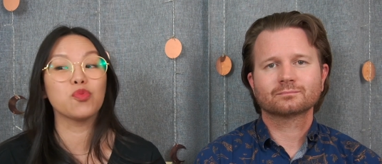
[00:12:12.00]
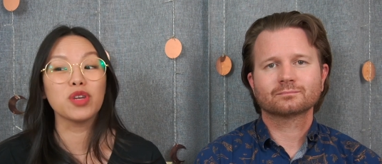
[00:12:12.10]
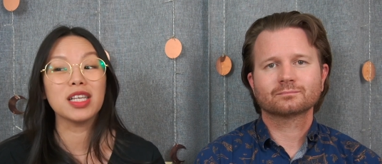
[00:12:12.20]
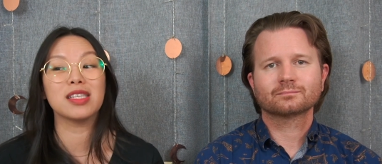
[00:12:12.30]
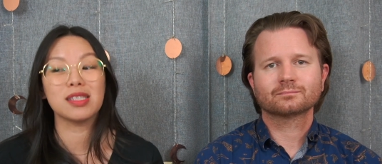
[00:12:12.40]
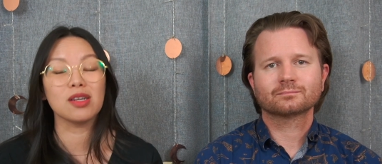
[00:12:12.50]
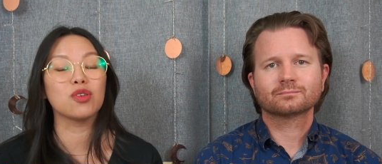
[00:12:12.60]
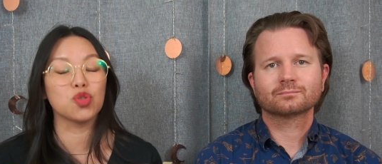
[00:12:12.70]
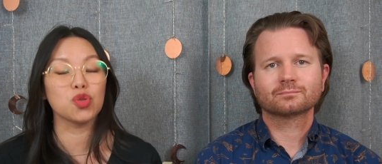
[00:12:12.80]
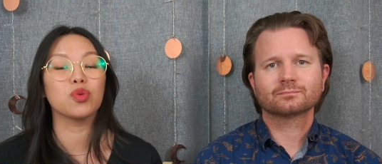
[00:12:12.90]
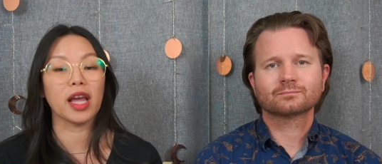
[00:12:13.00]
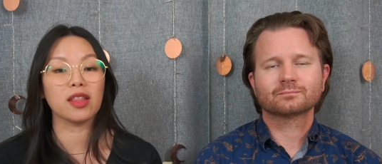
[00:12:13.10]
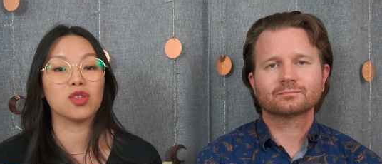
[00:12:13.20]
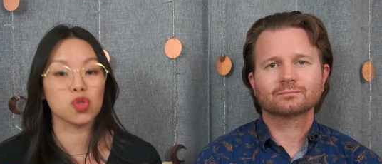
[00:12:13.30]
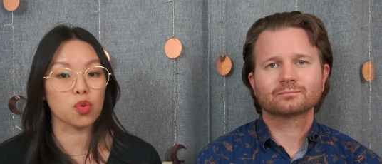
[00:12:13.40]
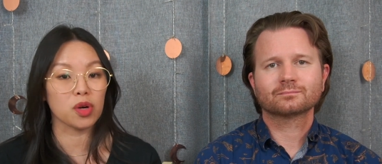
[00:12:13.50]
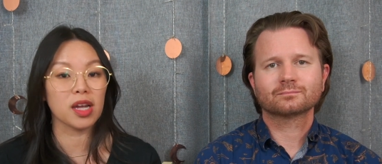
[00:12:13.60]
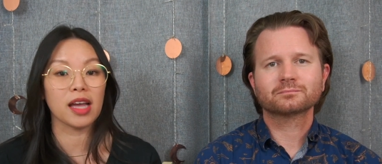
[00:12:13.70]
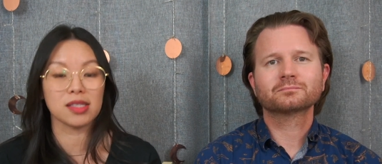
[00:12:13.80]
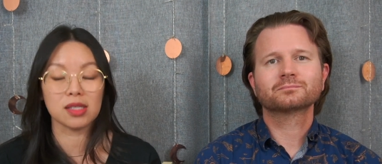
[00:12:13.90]
Speaker 1: really still do like the
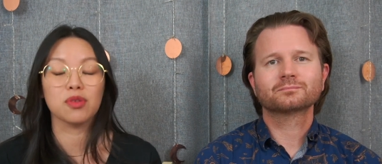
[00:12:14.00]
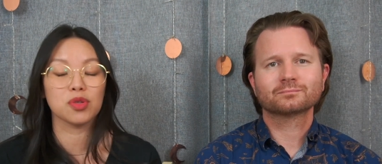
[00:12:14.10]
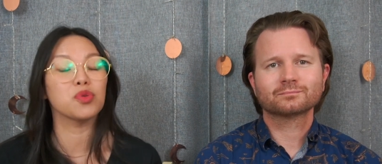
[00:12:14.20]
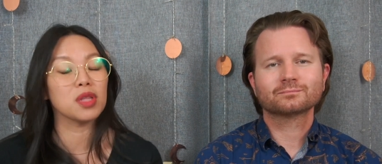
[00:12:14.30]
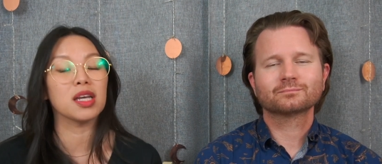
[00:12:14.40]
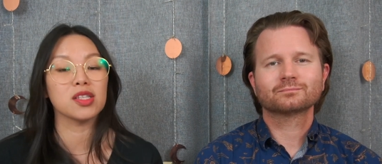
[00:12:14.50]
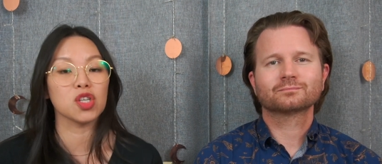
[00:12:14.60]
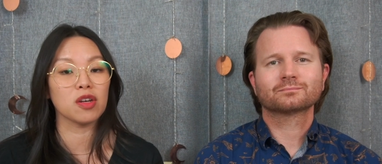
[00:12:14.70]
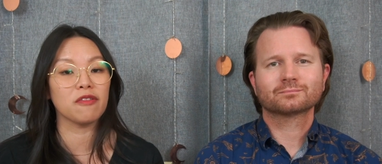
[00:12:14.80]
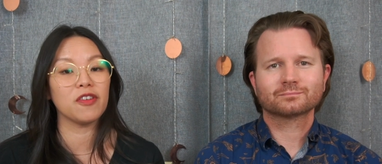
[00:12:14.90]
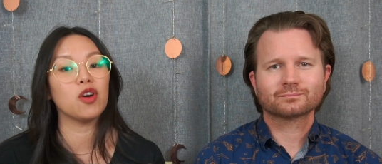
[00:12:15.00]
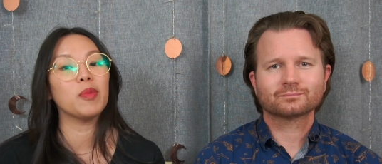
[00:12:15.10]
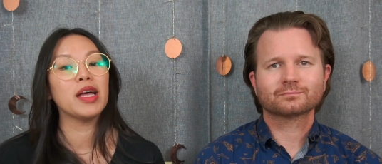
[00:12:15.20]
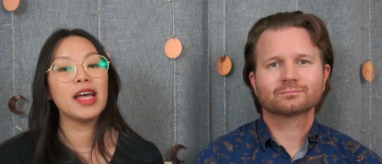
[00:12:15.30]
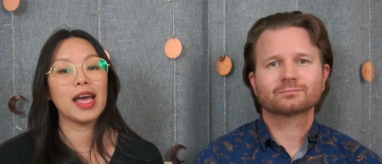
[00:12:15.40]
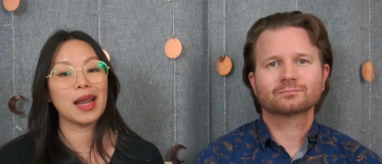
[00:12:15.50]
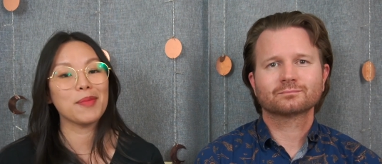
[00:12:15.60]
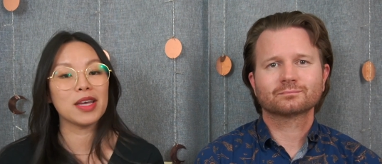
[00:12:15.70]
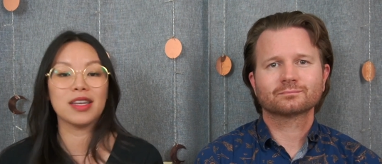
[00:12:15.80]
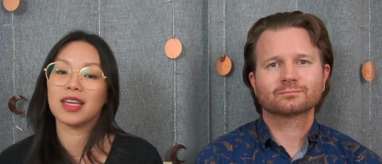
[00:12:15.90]
story i still do think it's a good film and
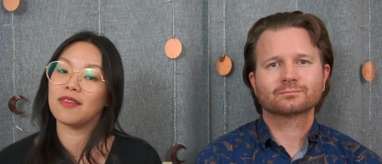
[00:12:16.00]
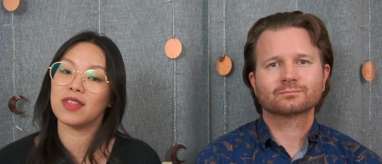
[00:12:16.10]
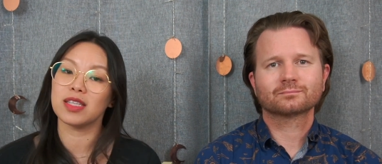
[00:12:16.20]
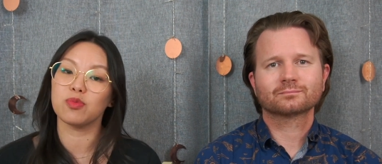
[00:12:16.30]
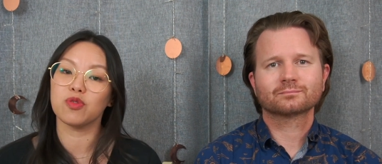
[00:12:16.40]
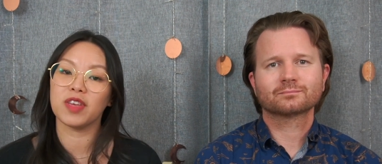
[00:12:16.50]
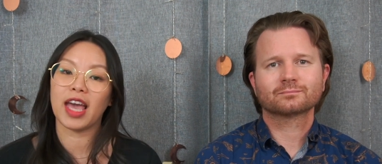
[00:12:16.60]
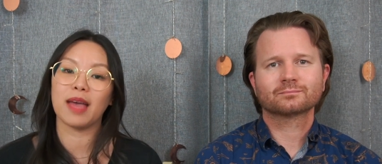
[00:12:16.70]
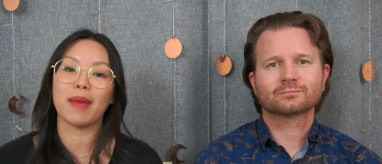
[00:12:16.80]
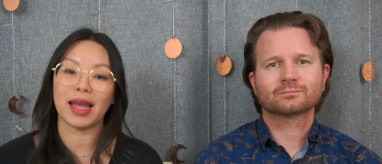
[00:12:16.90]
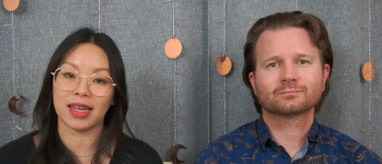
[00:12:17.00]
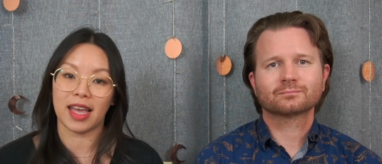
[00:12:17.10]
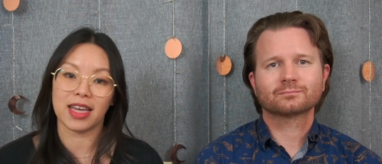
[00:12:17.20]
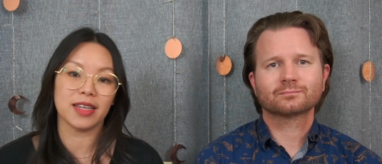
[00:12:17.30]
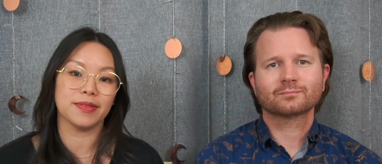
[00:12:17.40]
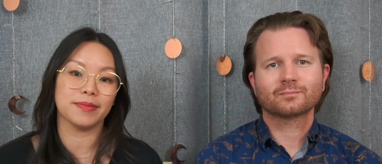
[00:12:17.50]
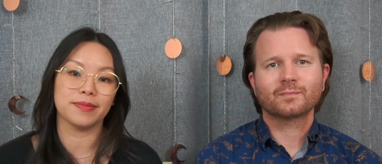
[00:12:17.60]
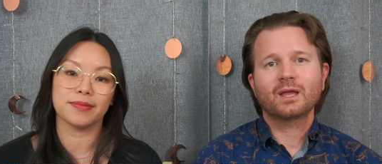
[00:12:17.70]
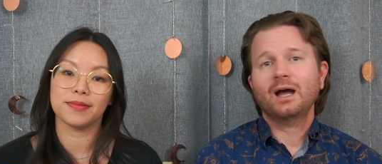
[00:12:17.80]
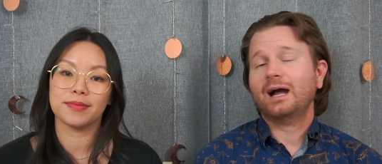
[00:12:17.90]
i'm gonna give this movie a matinee it
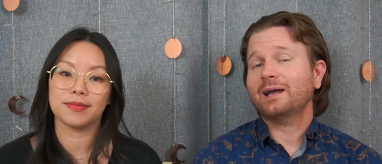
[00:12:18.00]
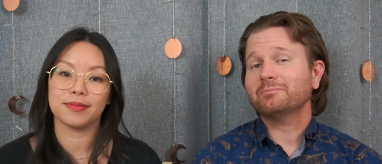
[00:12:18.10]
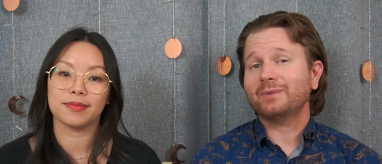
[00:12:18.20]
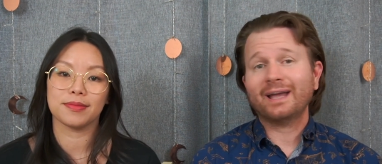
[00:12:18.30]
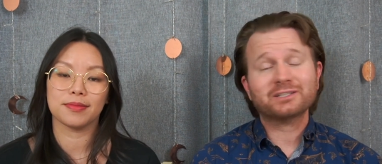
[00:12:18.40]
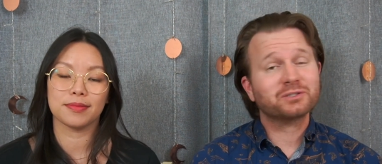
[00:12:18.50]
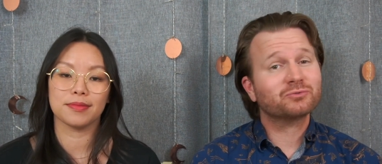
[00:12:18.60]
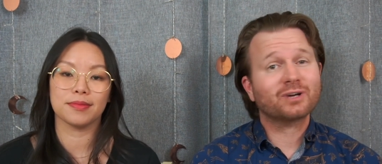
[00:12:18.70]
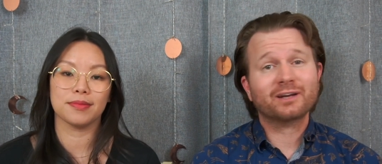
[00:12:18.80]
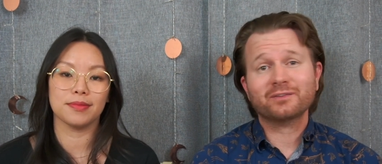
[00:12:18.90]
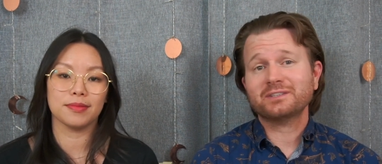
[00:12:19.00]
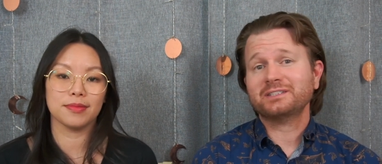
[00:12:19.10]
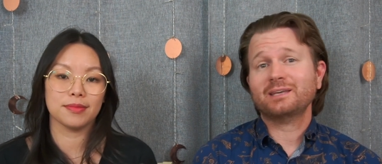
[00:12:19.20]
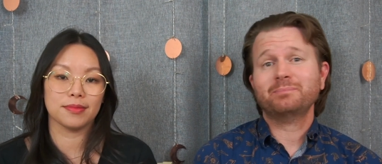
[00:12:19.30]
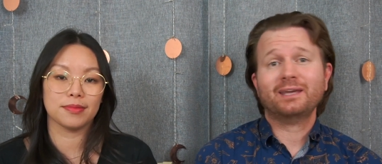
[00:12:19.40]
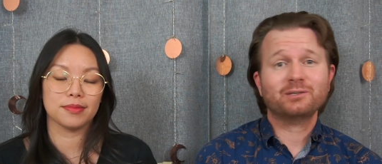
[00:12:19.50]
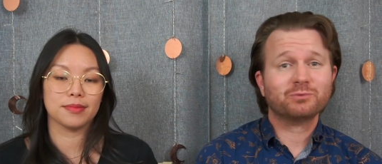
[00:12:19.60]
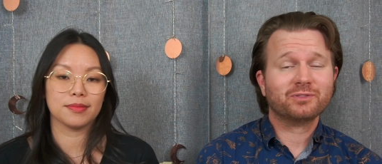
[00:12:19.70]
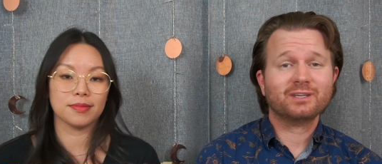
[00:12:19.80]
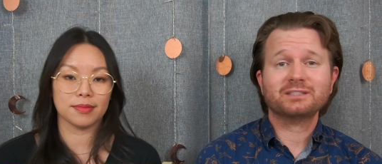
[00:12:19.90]
Speaker 2: I'm actually right on the same page
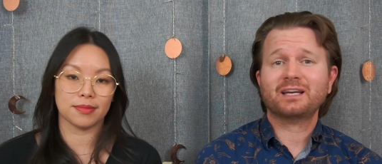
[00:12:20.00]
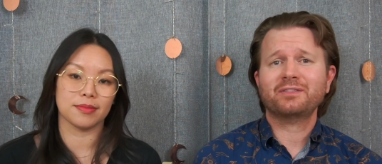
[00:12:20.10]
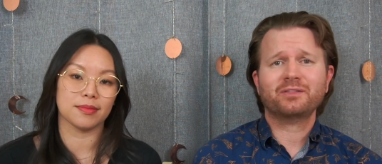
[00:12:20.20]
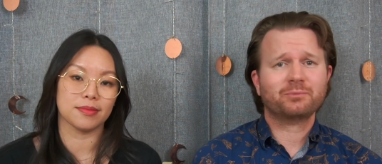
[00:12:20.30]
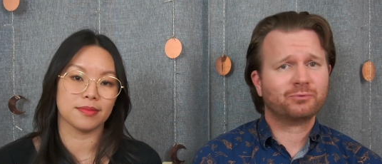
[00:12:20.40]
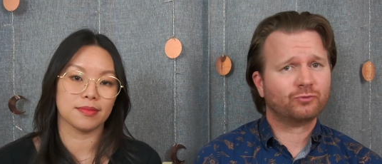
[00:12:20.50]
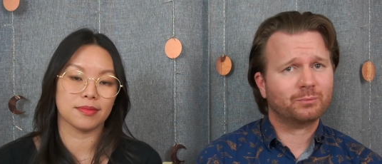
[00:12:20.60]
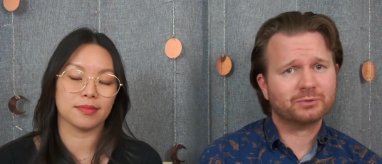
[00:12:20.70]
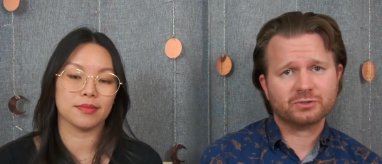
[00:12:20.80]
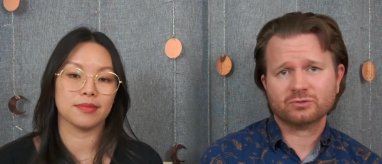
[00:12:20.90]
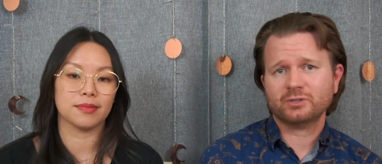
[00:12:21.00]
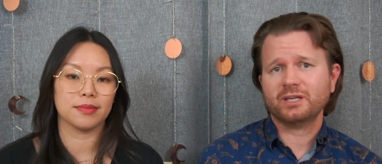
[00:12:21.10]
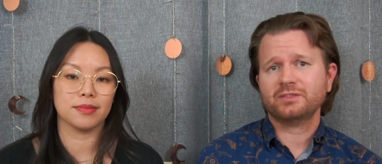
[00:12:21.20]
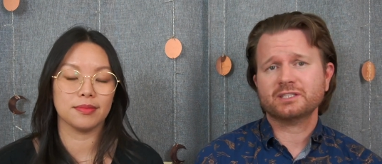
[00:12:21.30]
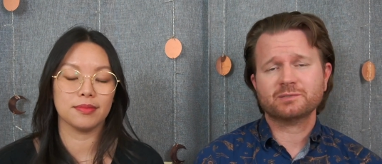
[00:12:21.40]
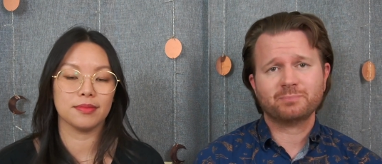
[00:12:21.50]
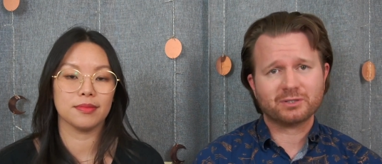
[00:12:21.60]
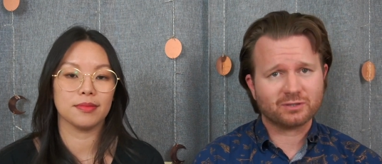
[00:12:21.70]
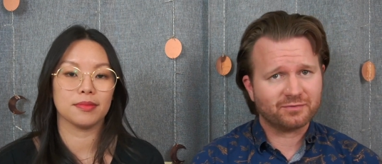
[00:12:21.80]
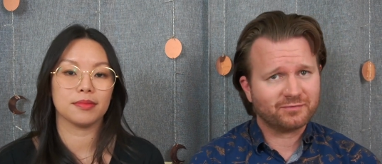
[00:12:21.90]
with this. I thought the performance was great. The
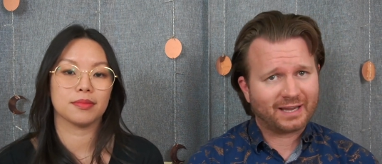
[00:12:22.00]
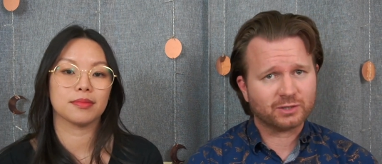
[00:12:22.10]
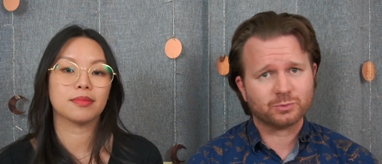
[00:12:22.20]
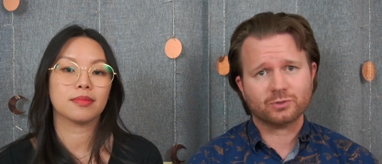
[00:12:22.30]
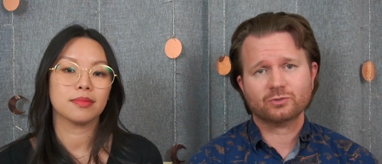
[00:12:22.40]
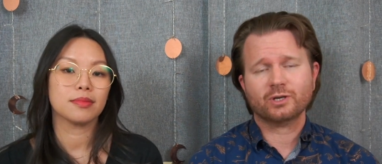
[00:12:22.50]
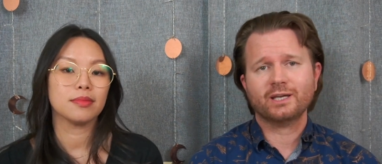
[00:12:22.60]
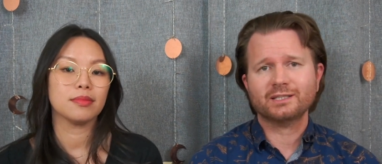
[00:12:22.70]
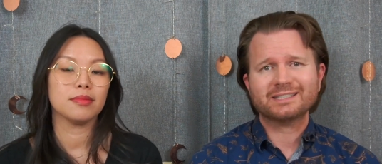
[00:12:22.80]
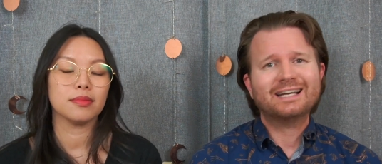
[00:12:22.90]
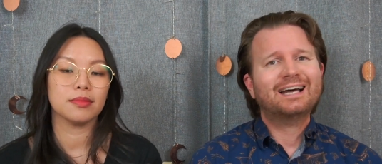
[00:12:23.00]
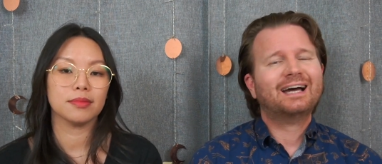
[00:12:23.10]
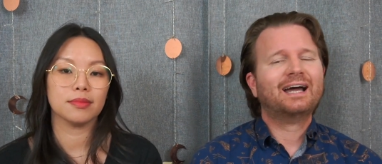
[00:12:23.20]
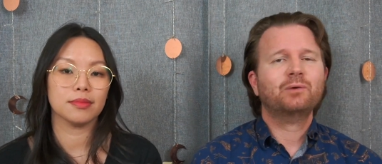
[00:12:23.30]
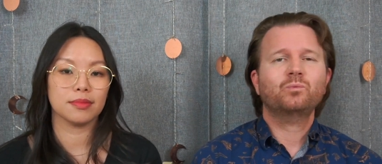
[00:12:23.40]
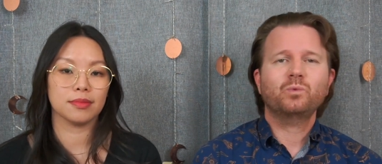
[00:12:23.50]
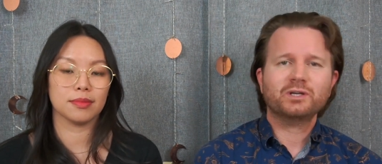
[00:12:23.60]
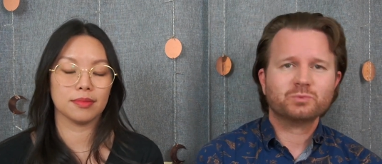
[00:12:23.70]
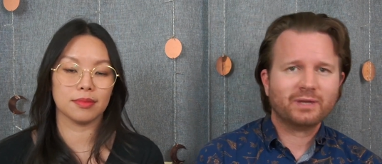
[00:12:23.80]
special effects were great. I wish